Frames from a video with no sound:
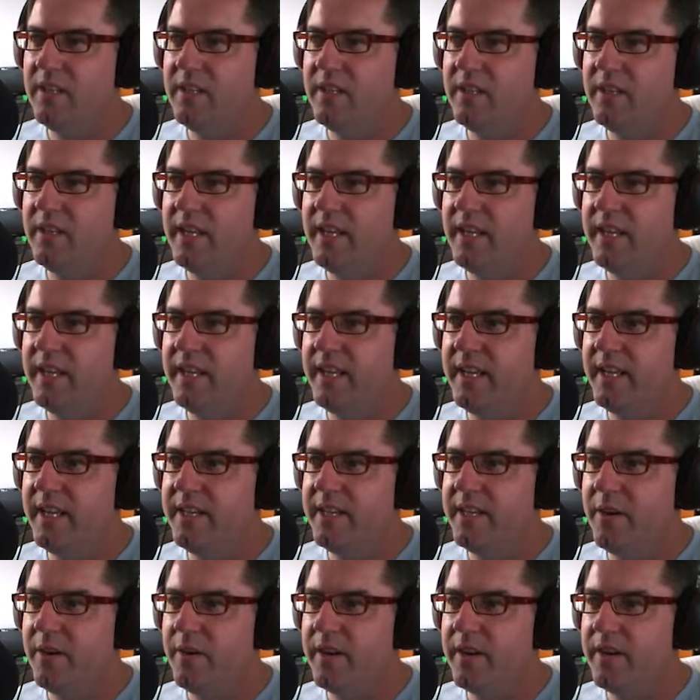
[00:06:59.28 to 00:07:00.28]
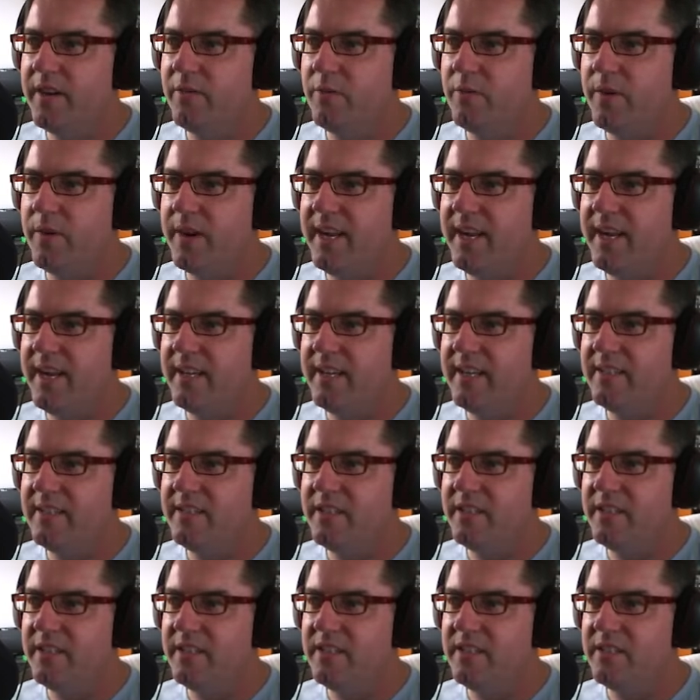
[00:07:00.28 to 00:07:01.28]
And going
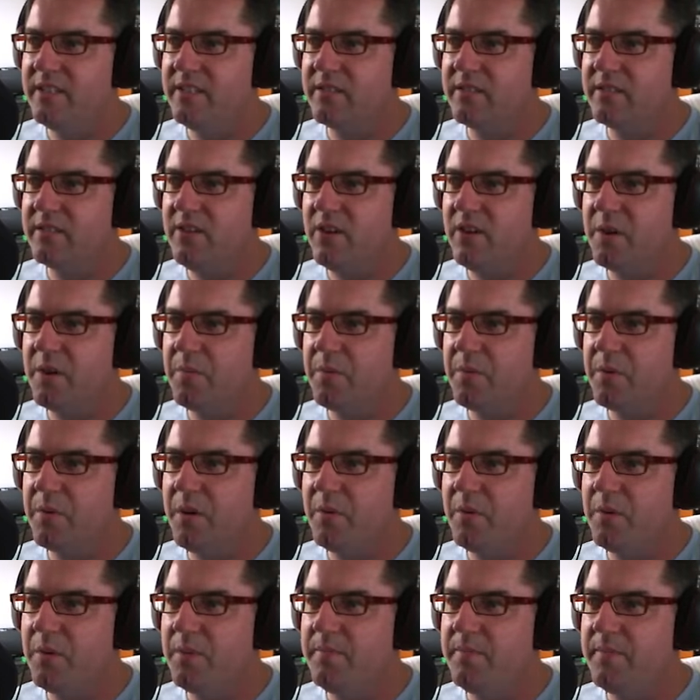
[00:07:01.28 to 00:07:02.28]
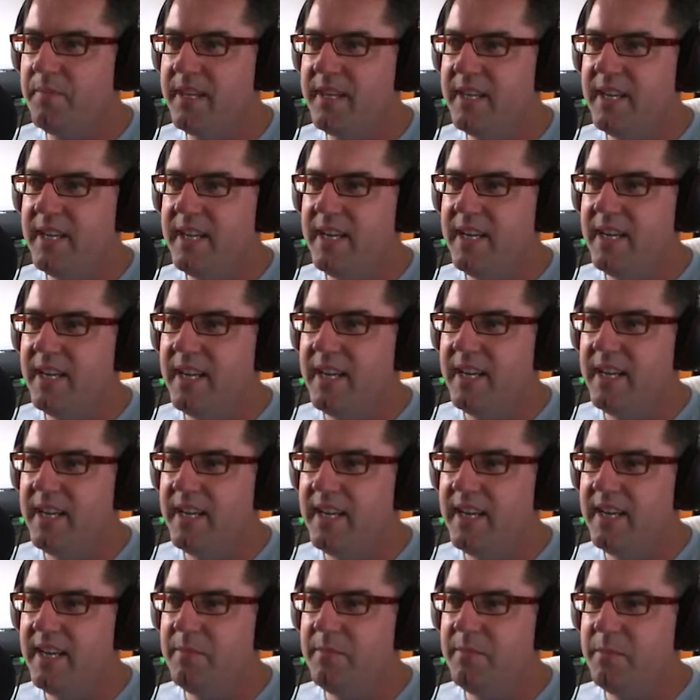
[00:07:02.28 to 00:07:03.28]
around. No, look, not a problem.
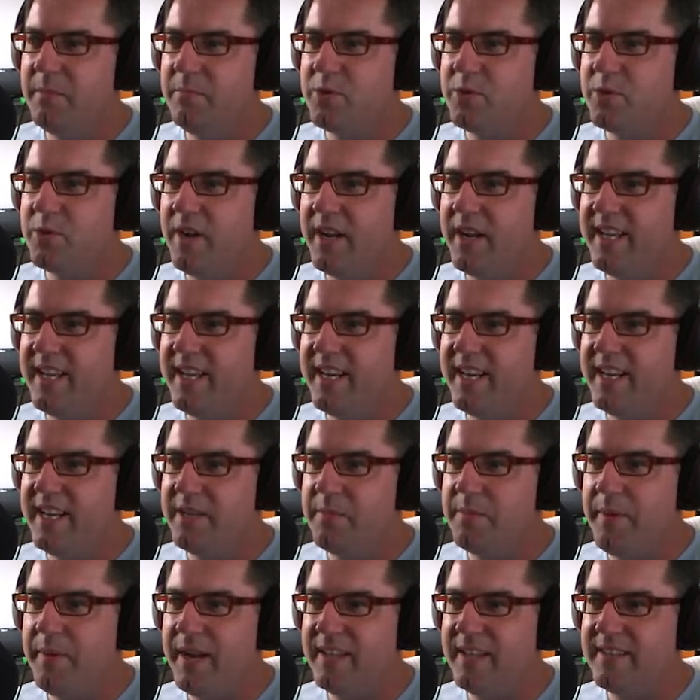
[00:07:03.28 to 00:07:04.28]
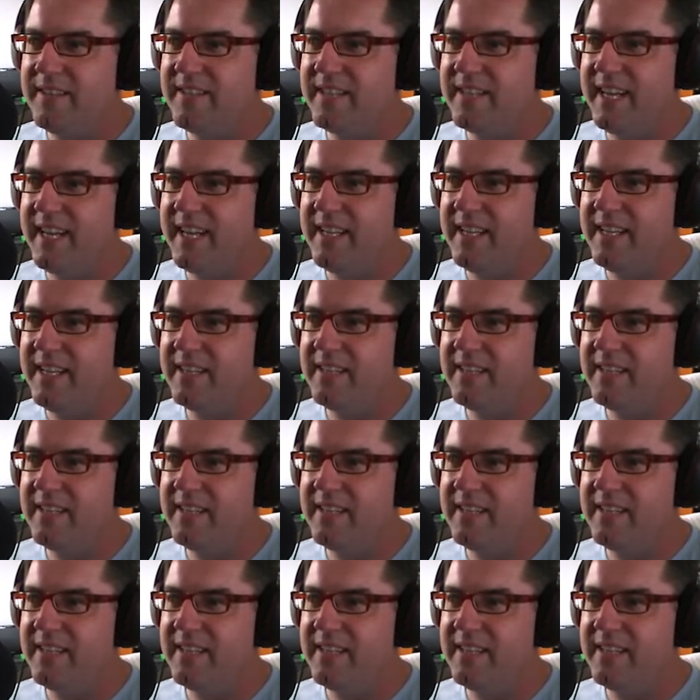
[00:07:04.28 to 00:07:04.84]
I'm trying to get it to bounce again.